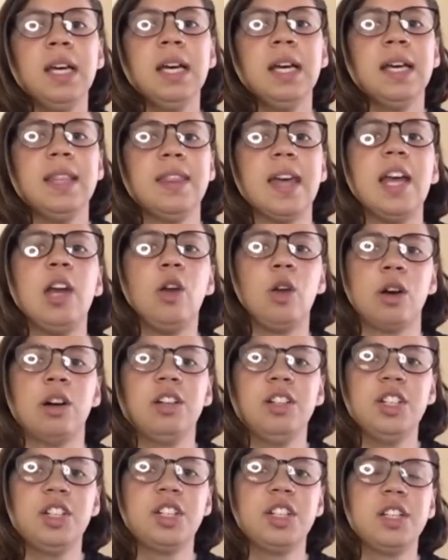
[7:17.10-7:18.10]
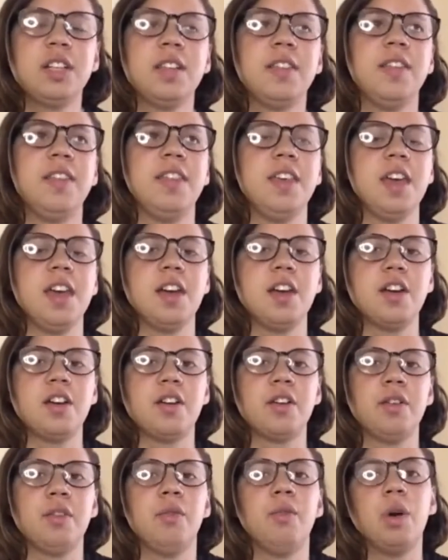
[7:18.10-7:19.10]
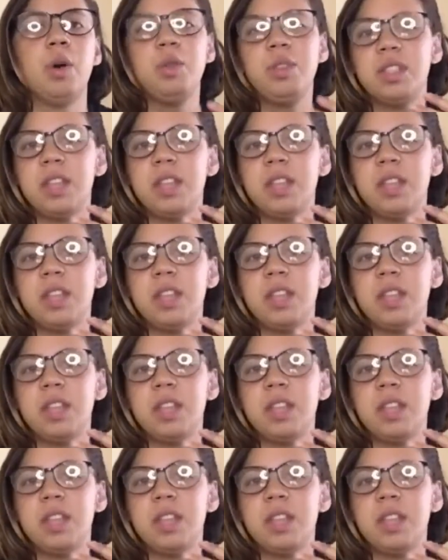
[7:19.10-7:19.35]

they launched their road